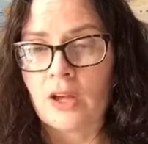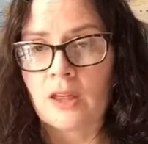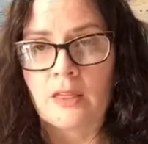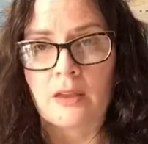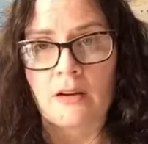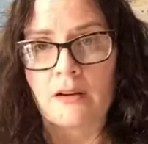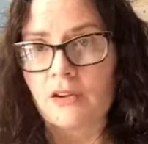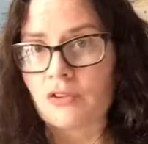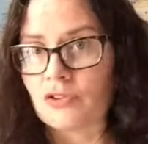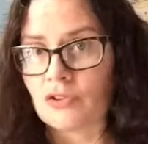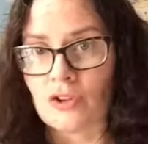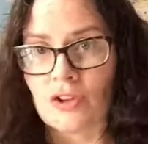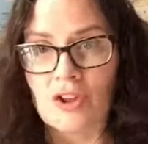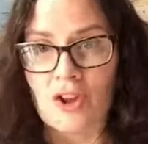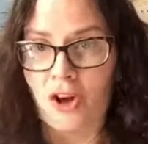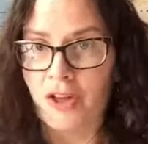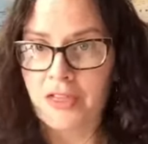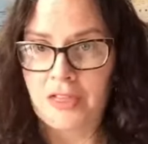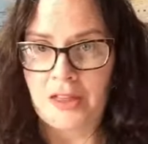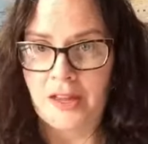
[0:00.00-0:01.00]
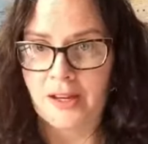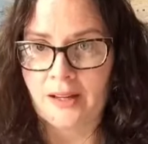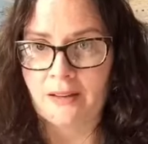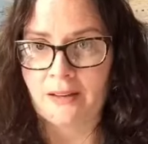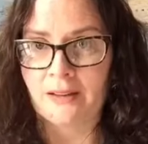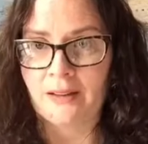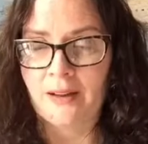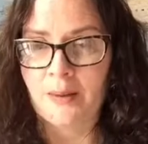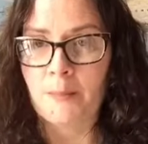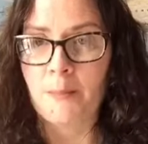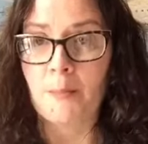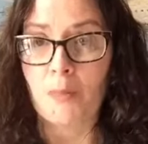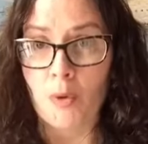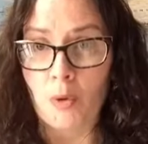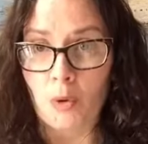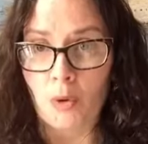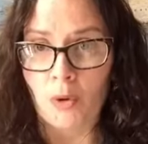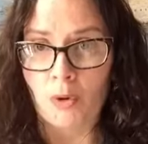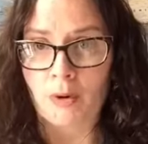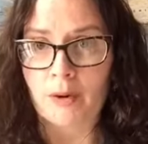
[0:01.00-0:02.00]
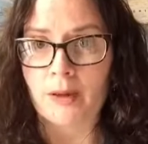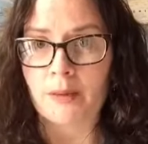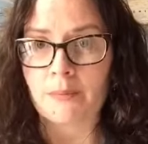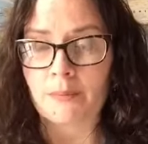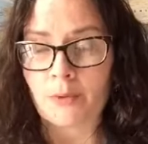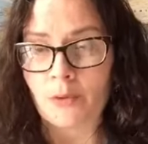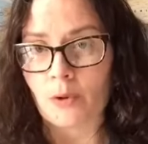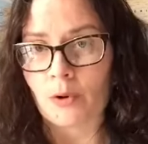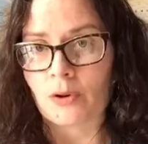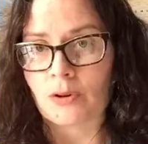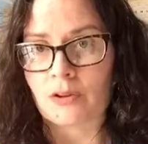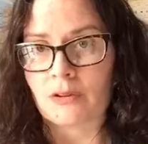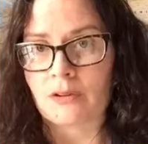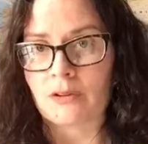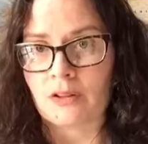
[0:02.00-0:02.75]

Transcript: There is nothing more important